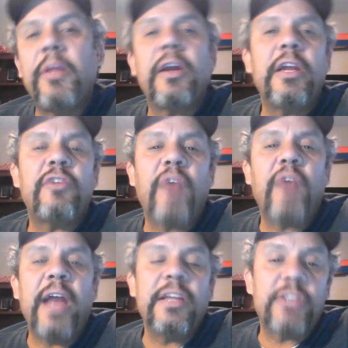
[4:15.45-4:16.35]
going to
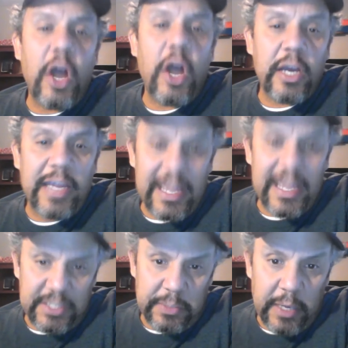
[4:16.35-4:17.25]
try to talk
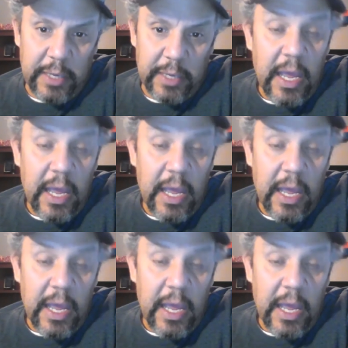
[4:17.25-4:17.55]
against me.